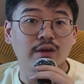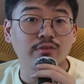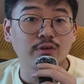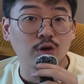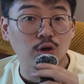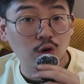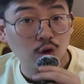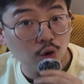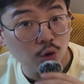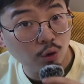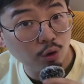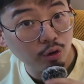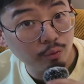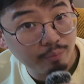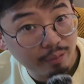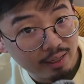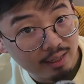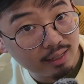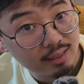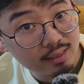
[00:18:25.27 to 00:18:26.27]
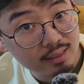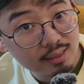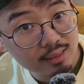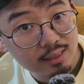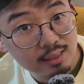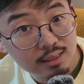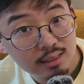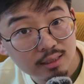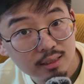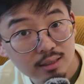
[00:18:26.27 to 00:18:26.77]
we have our core
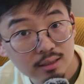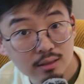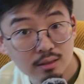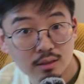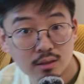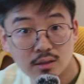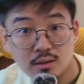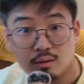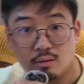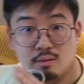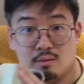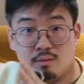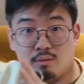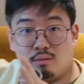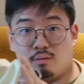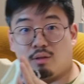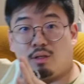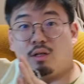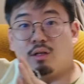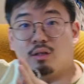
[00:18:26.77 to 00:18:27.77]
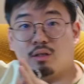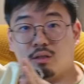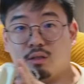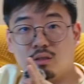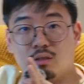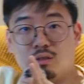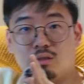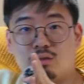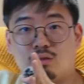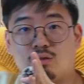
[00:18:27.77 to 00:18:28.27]
pillars
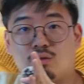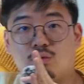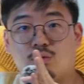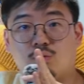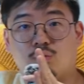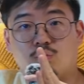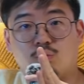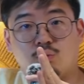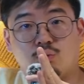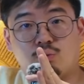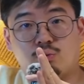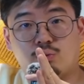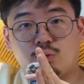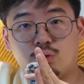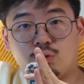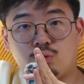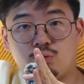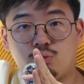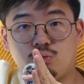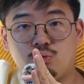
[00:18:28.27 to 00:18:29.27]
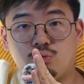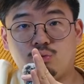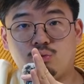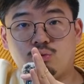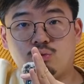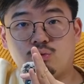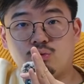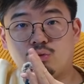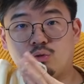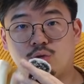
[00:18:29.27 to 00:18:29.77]
here. Woo!
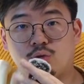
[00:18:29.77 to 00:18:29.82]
